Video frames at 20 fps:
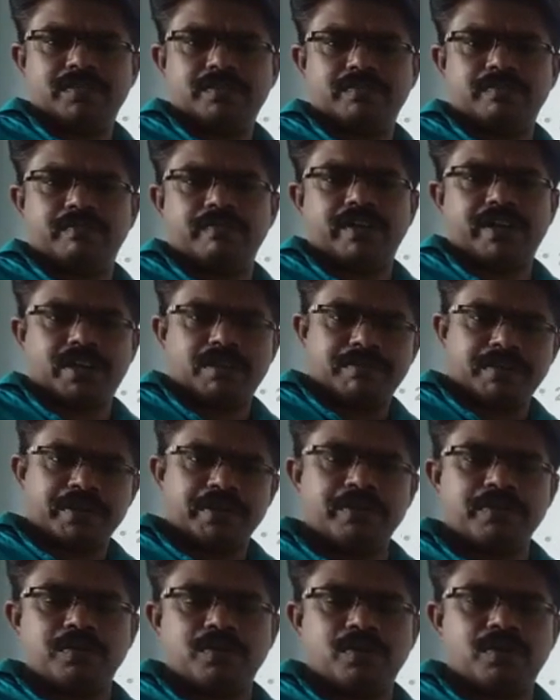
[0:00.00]
Wherever
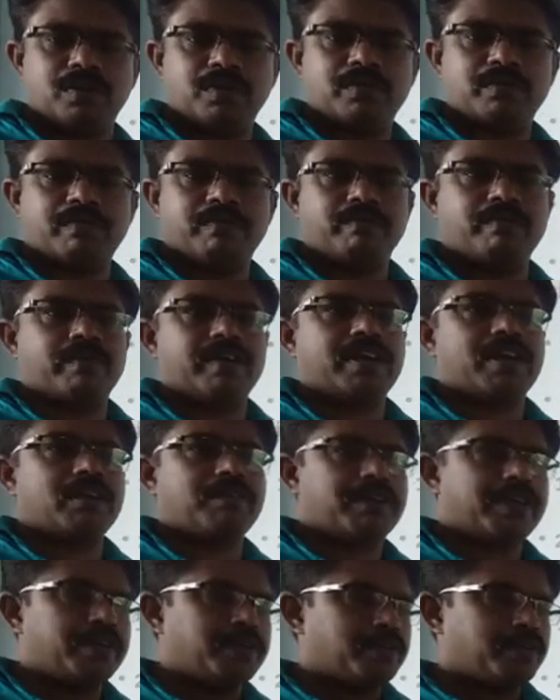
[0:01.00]
you go,
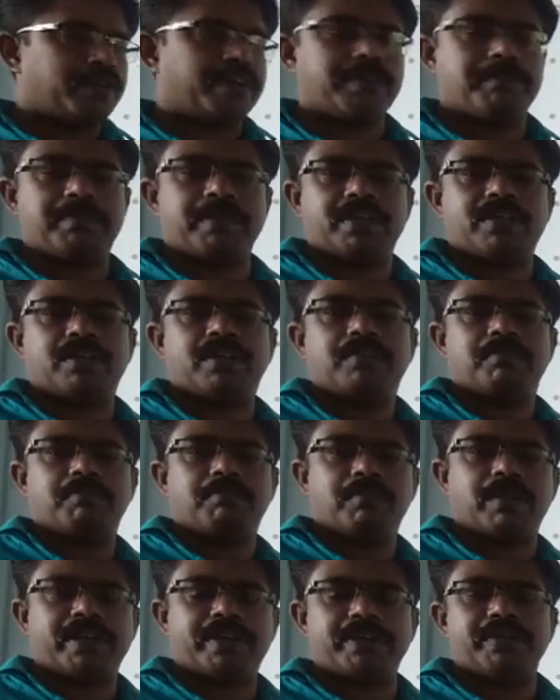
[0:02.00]
wherever you keep
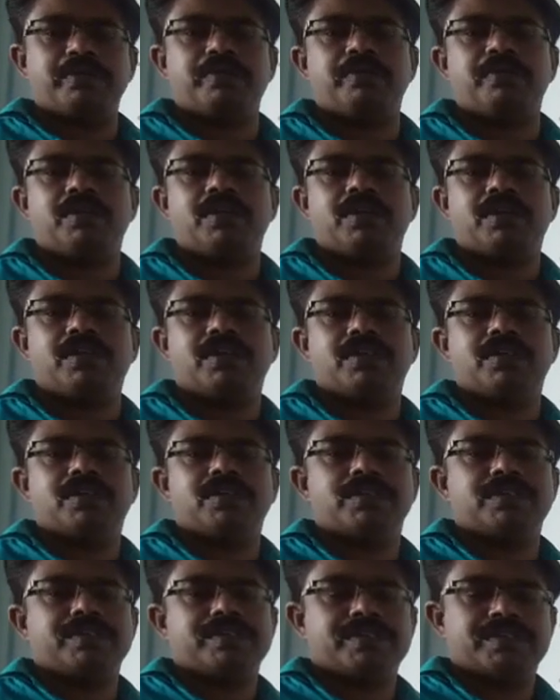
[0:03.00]
it, but you
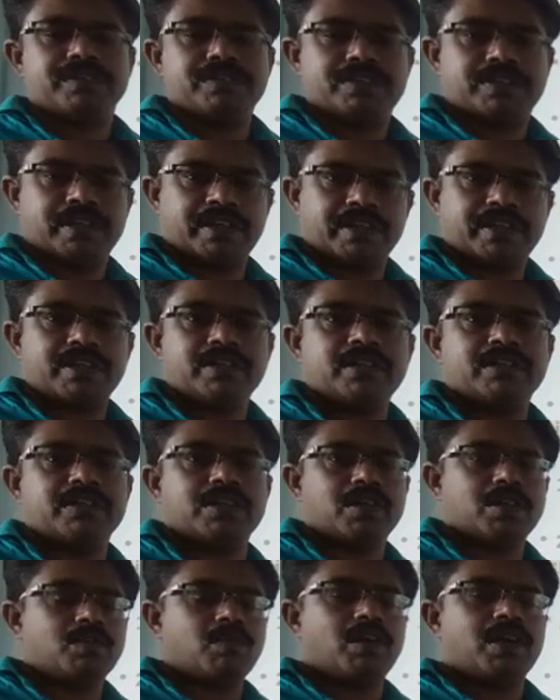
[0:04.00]
take
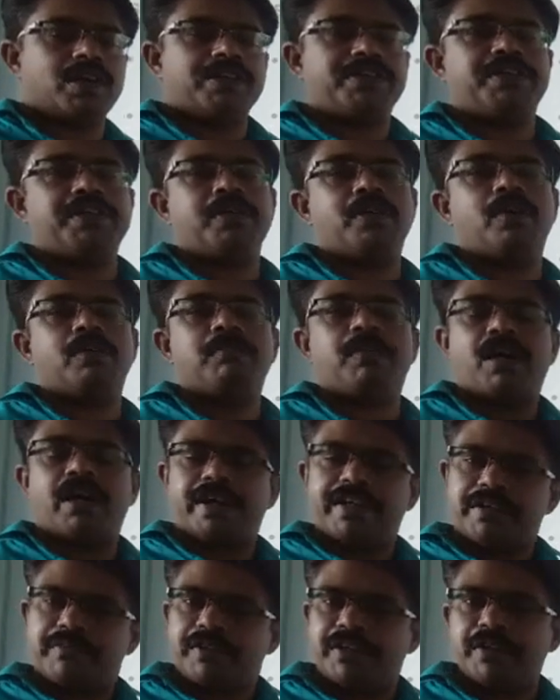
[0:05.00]
the quality of
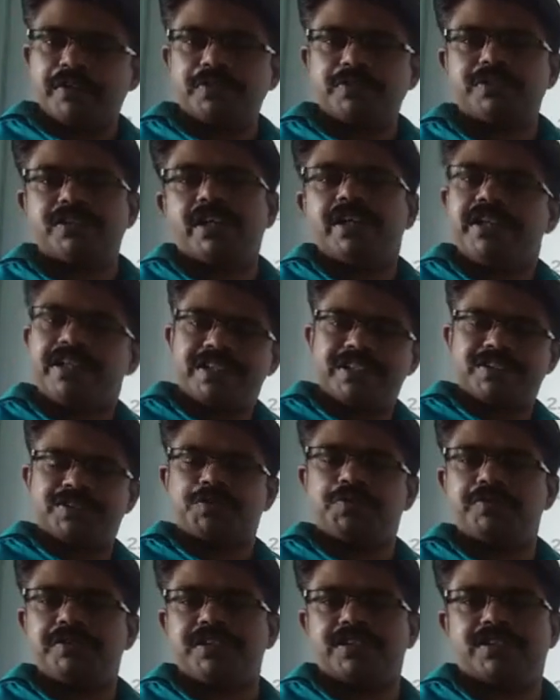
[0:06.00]
honey when you say it
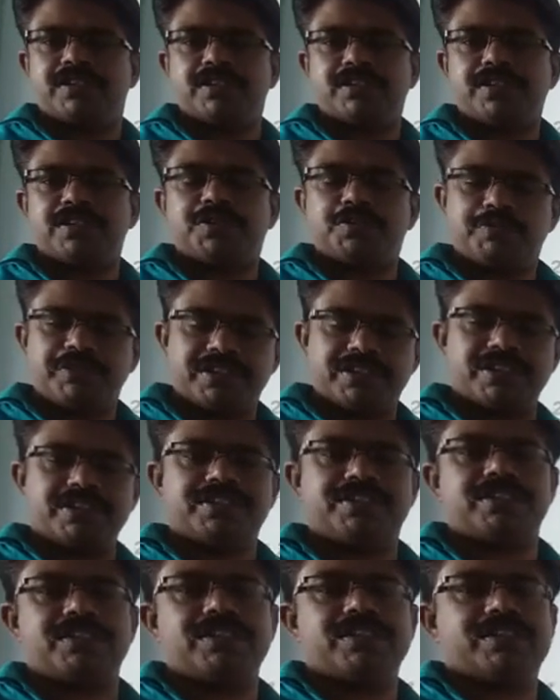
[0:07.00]
is sweet. The
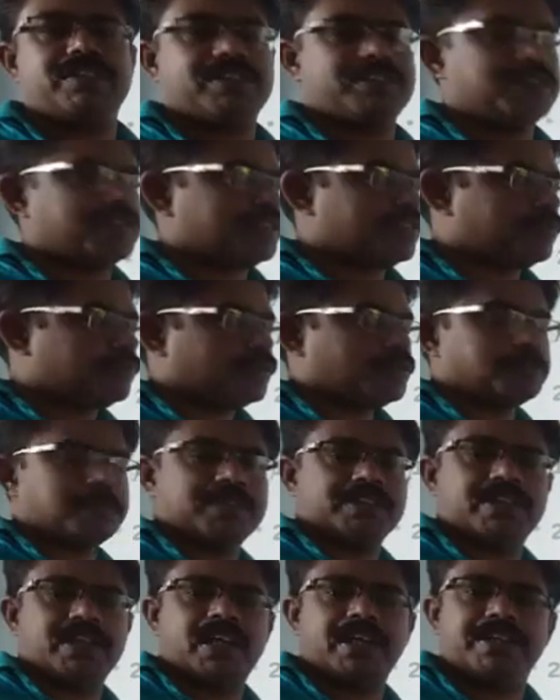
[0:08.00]
sweetness is the
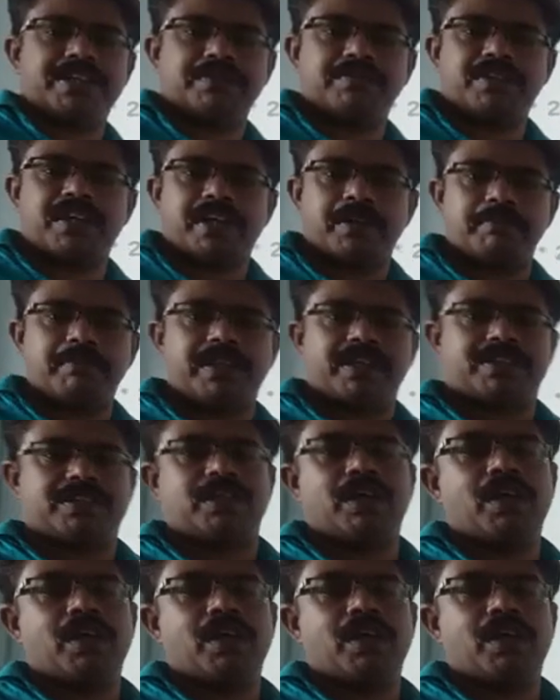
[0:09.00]
speciality that makes.